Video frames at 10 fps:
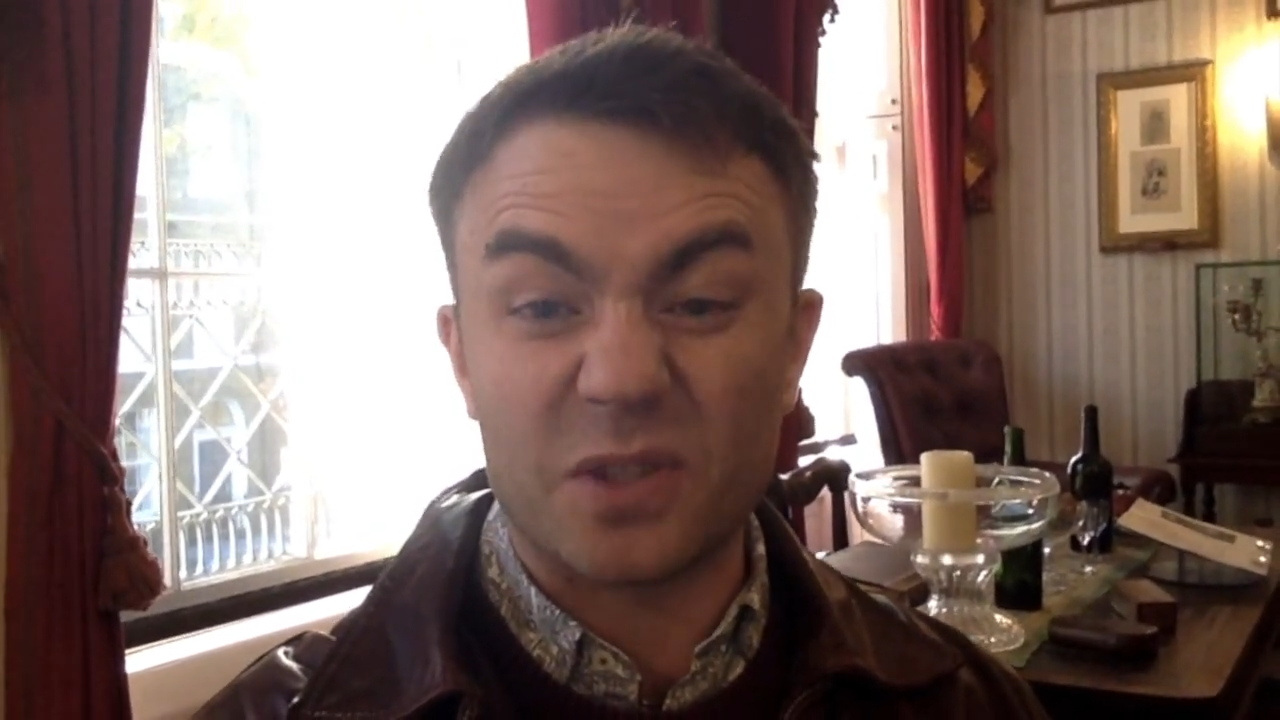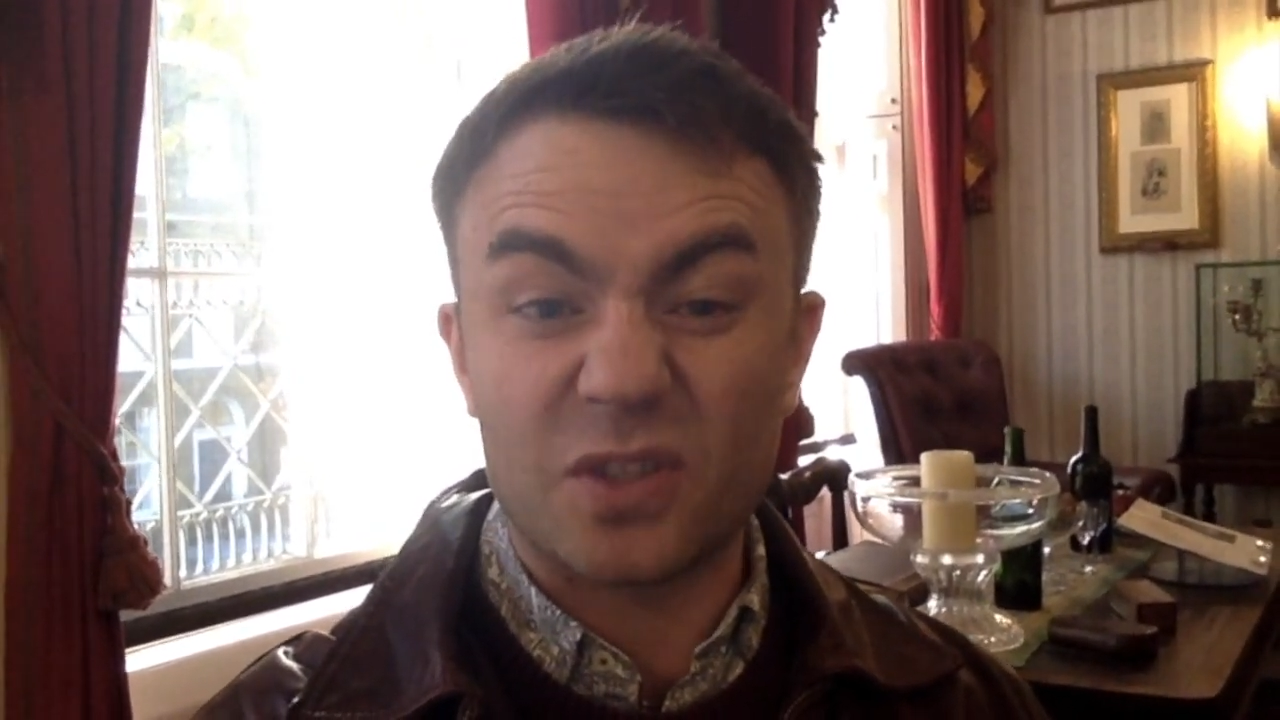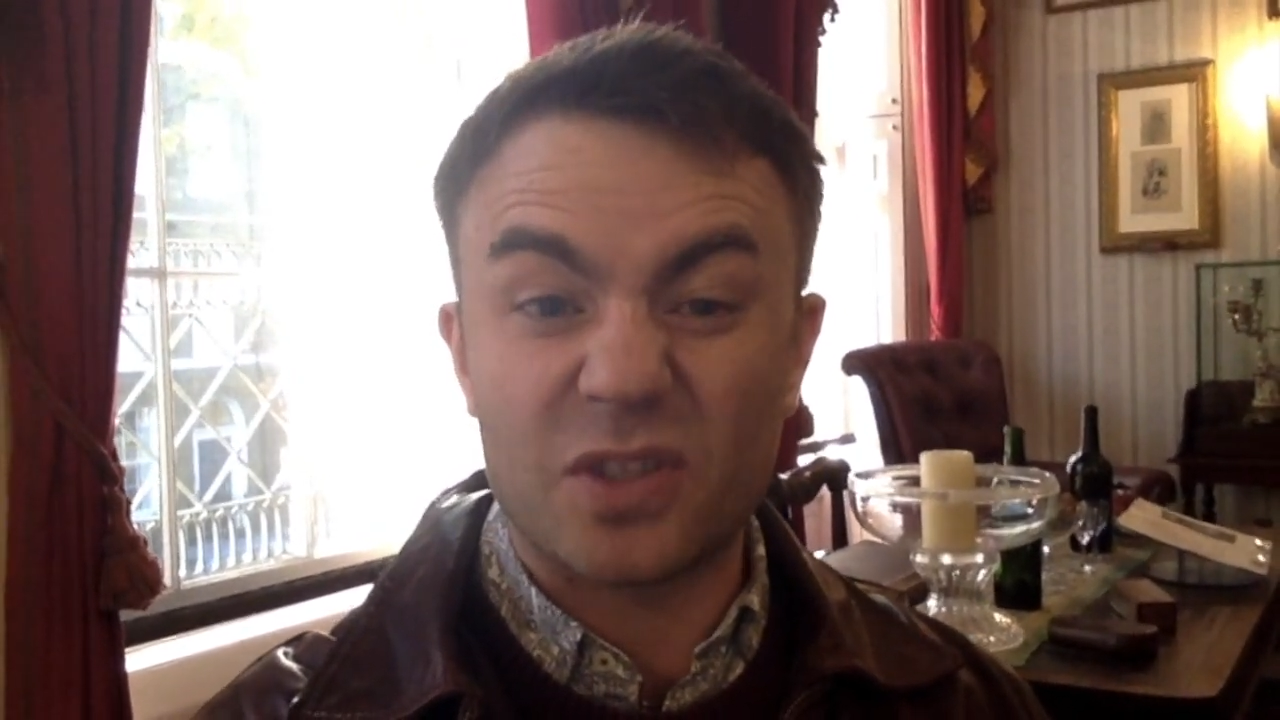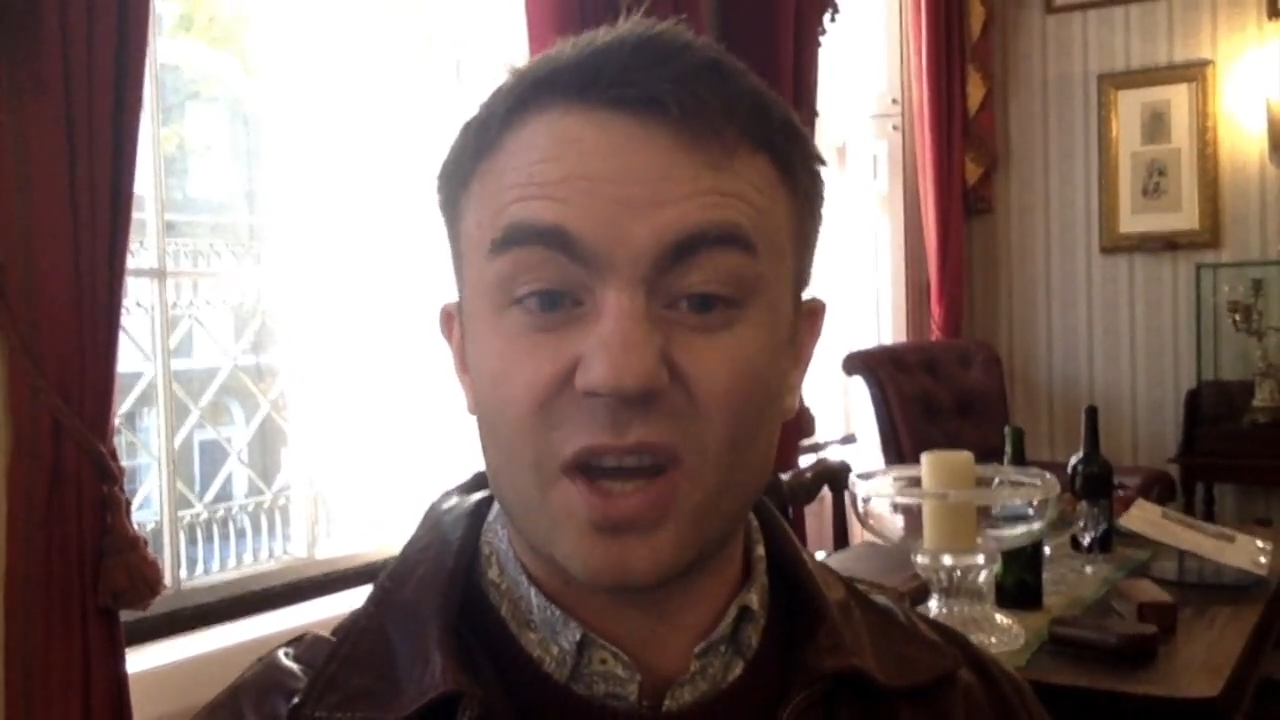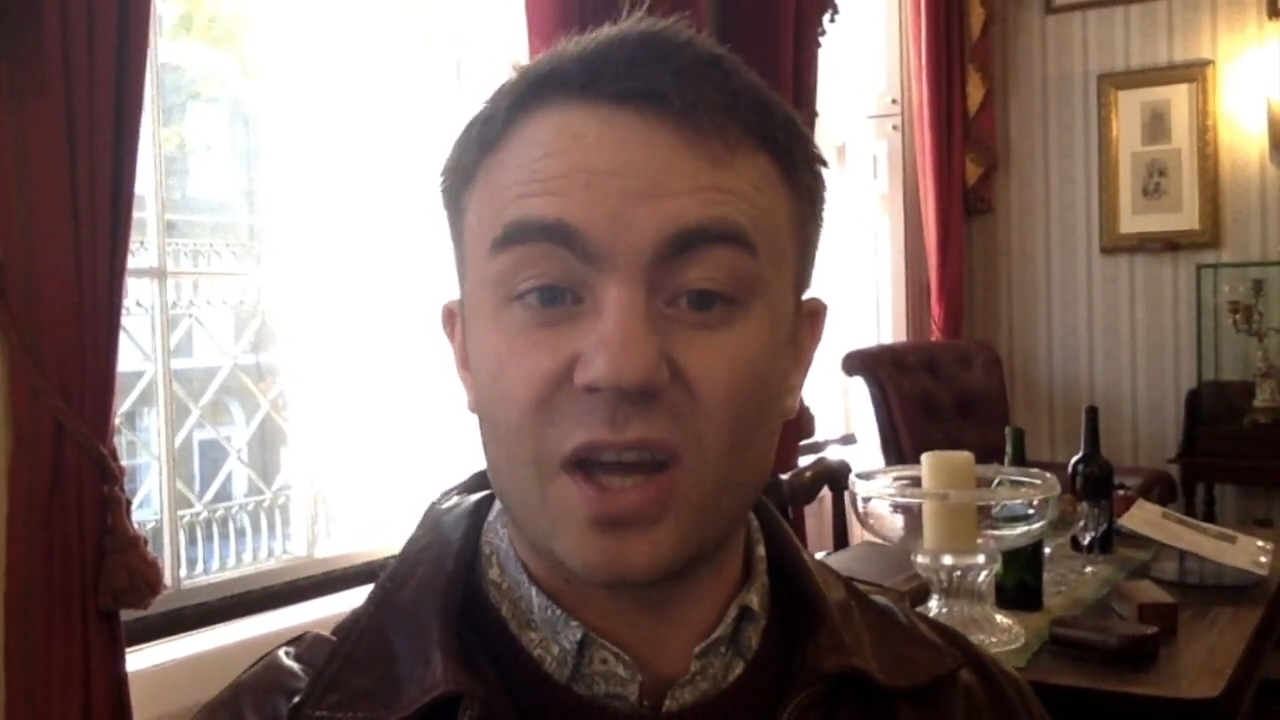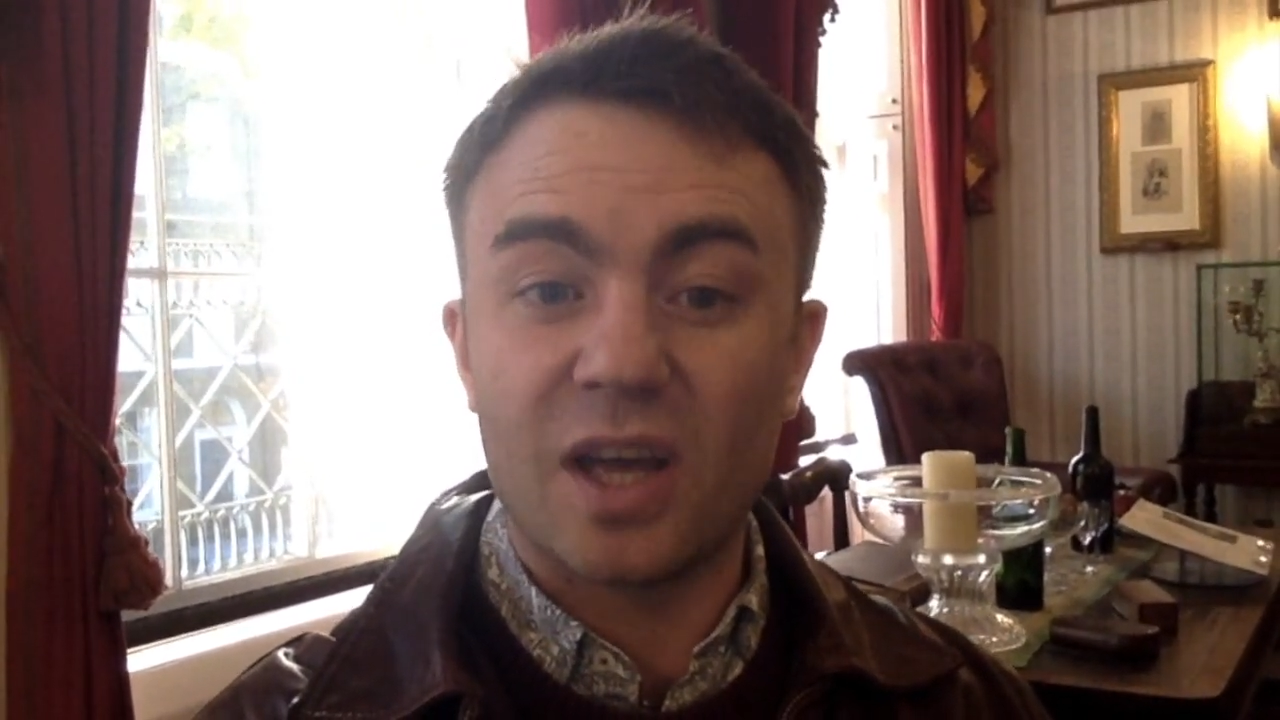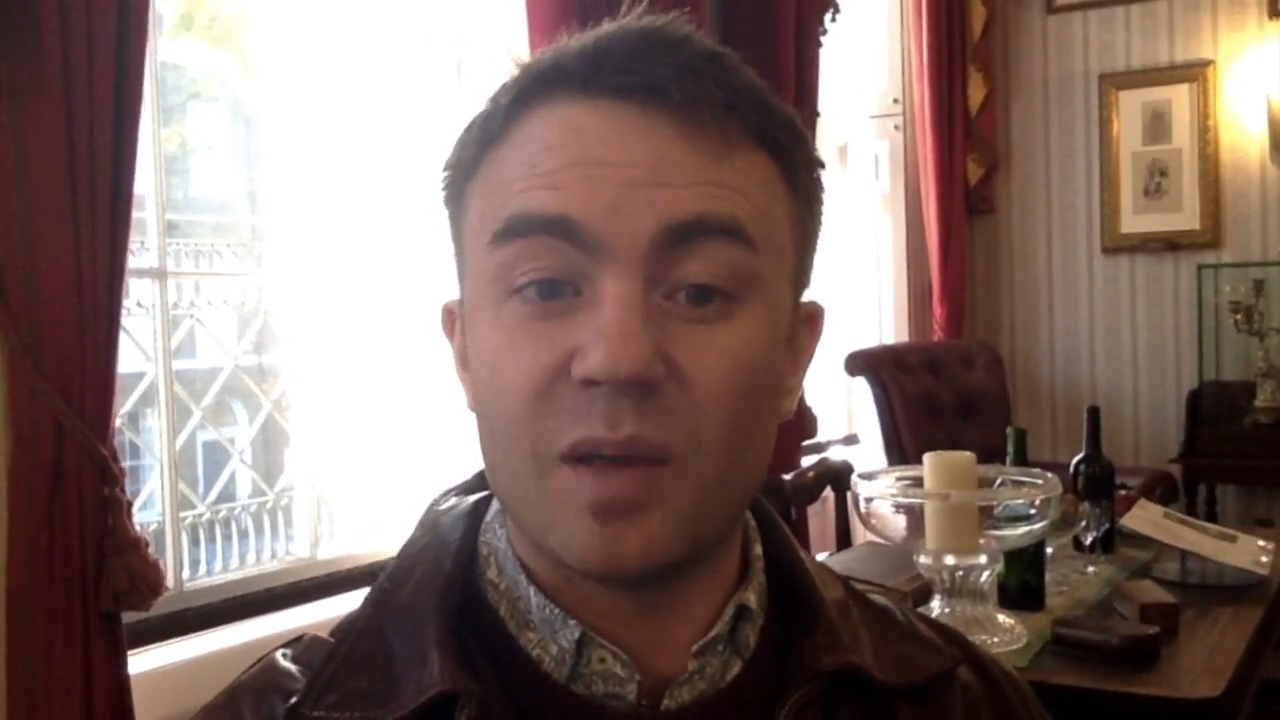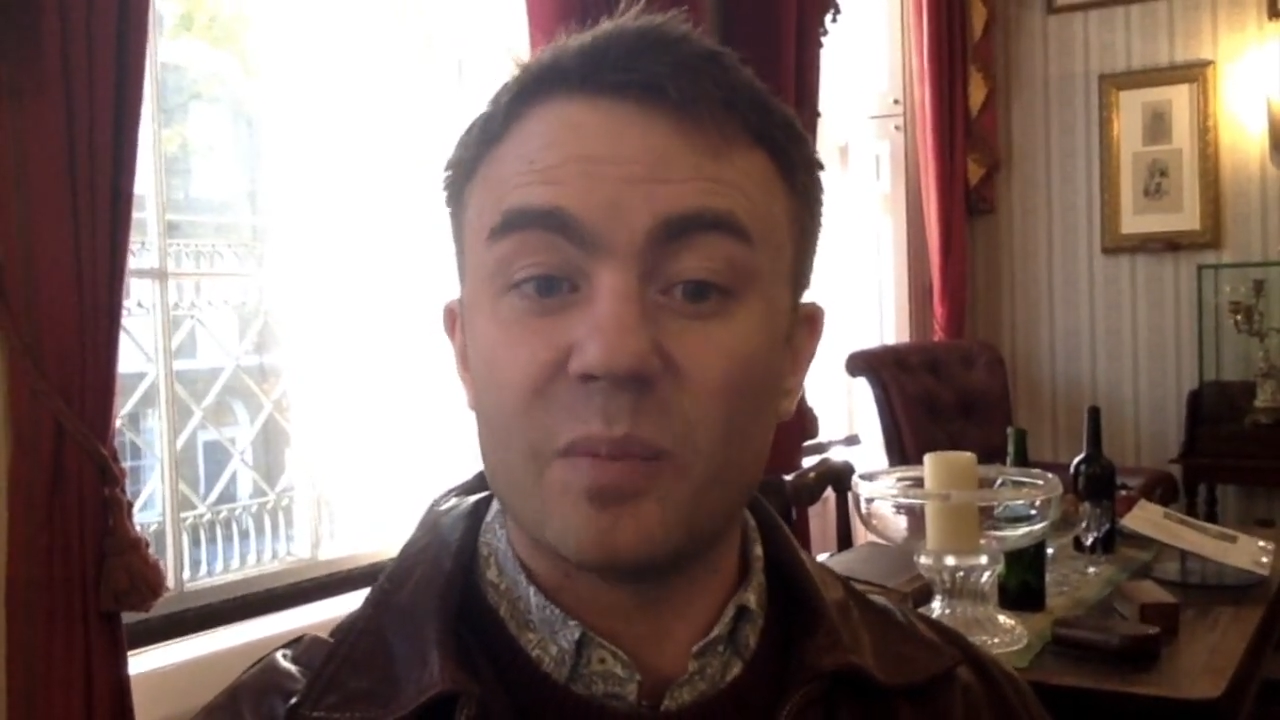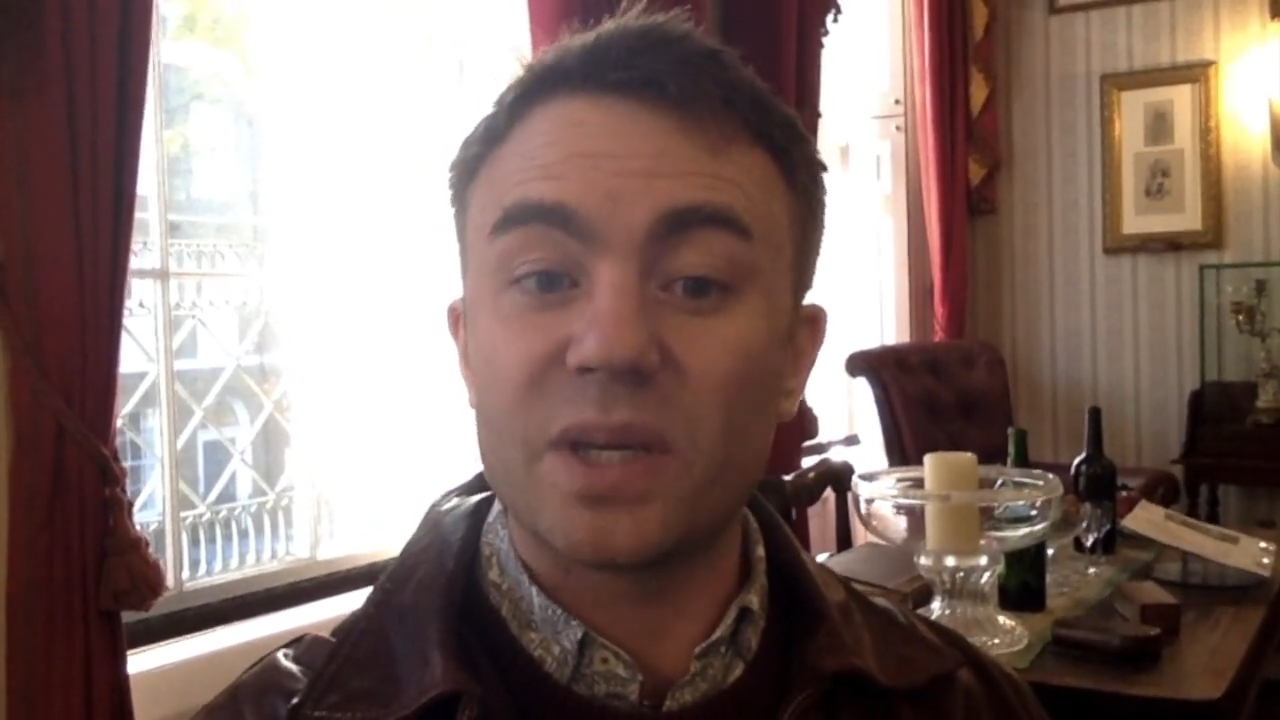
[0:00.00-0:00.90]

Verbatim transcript: star,